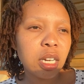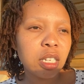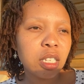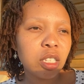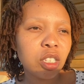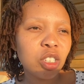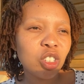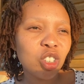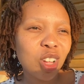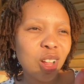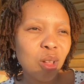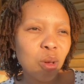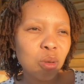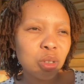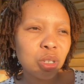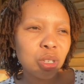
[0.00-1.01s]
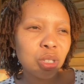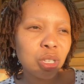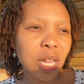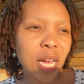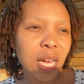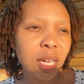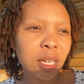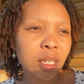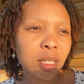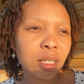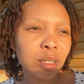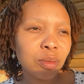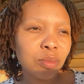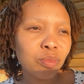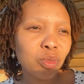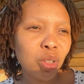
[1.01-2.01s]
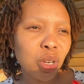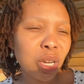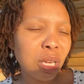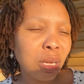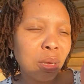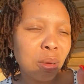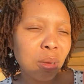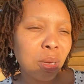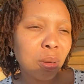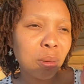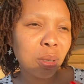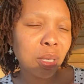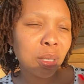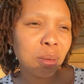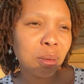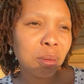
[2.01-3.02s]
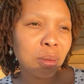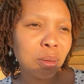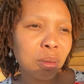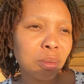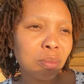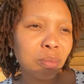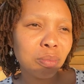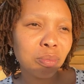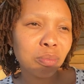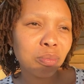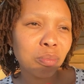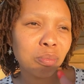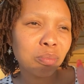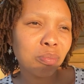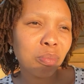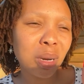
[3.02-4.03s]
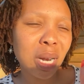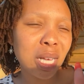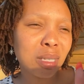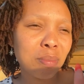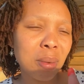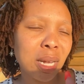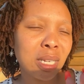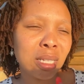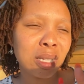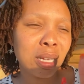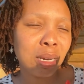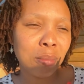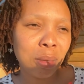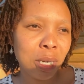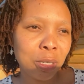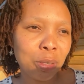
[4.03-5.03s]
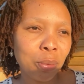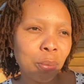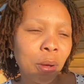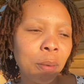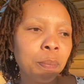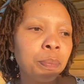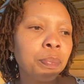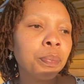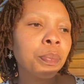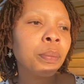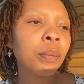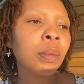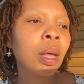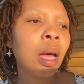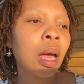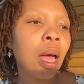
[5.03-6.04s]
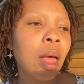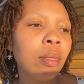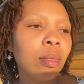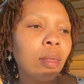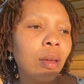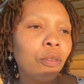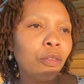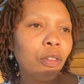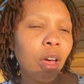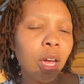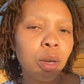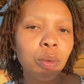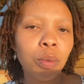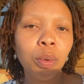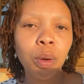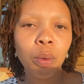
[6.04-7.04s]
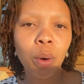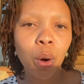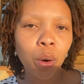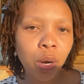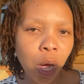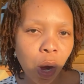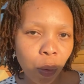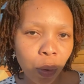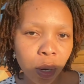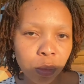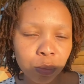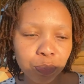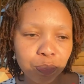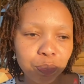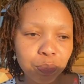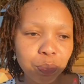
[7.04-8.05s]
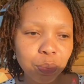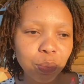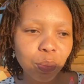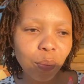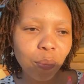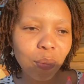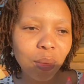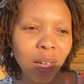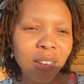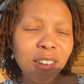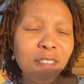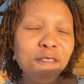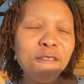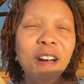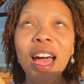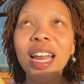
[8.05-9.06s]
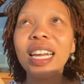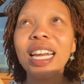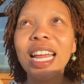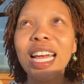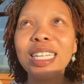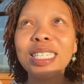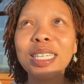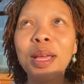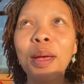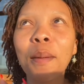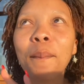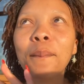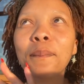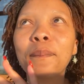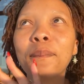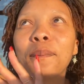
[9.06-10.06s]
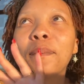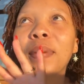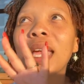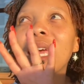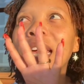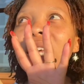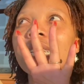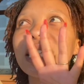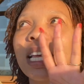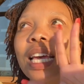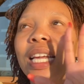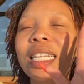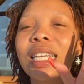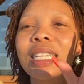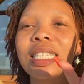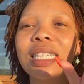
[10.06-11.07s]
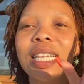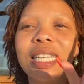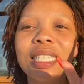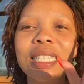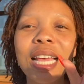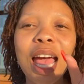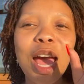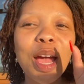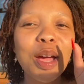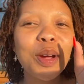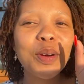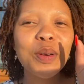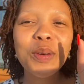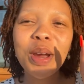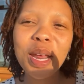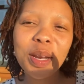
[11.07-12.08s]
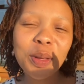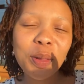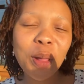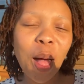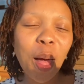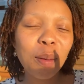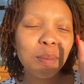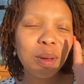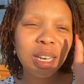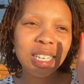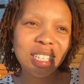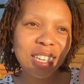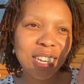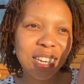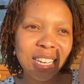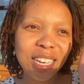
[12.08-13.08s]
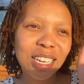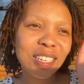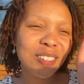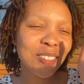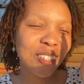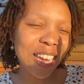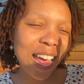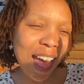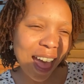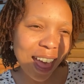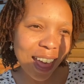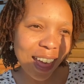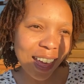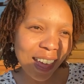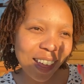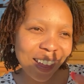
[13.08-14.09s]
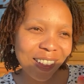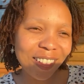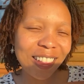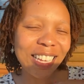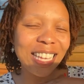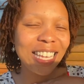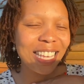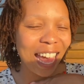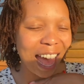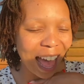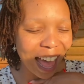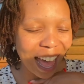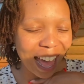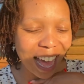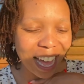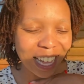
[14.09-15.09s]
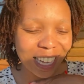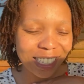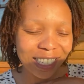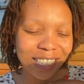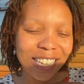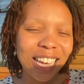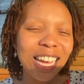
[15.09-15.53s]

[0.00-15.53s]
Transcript: it's closest, like 30 plus minus 30 minutes away. And then fine, we were on our way. And then finally I see a big sign that says Cradle Boutique Hotel. Yes,